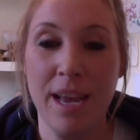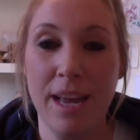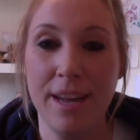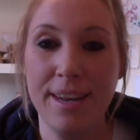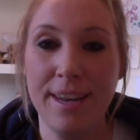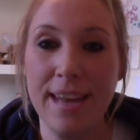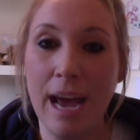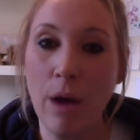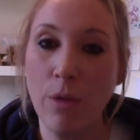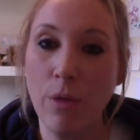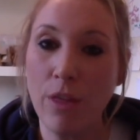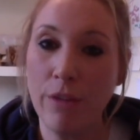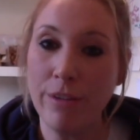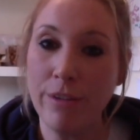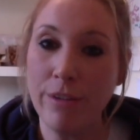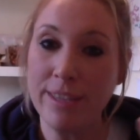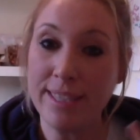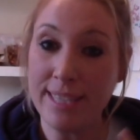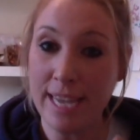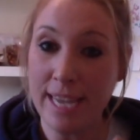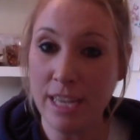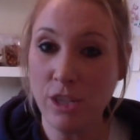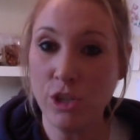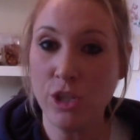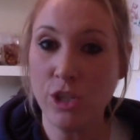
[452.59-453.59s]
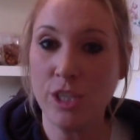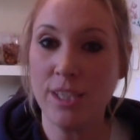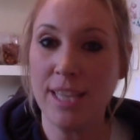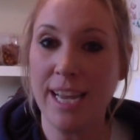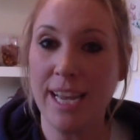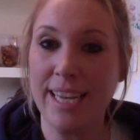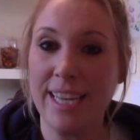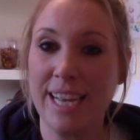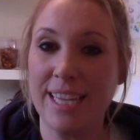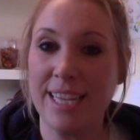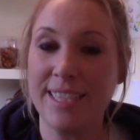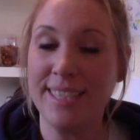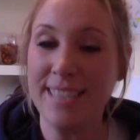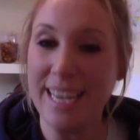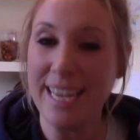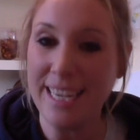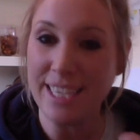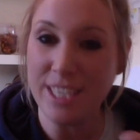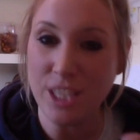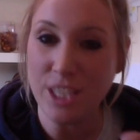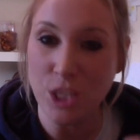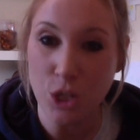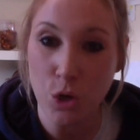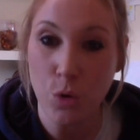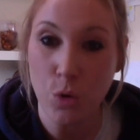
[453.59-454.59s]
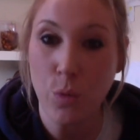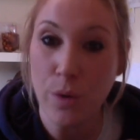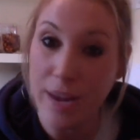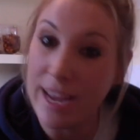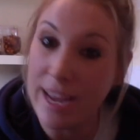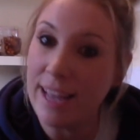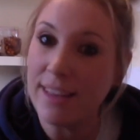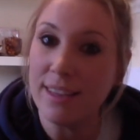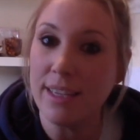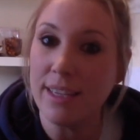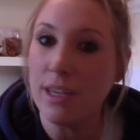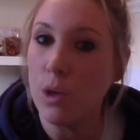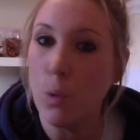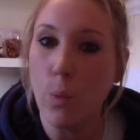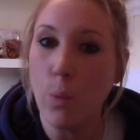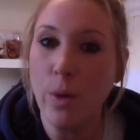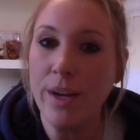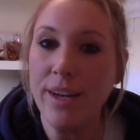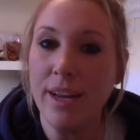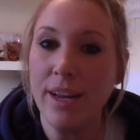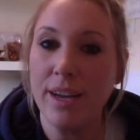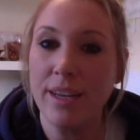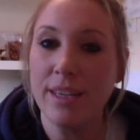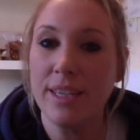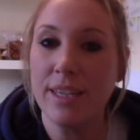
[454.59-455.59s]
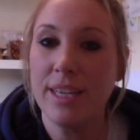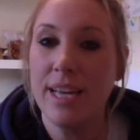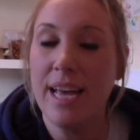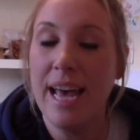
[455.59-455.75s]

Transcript: Now, their intention, like I said, is to create a little winner.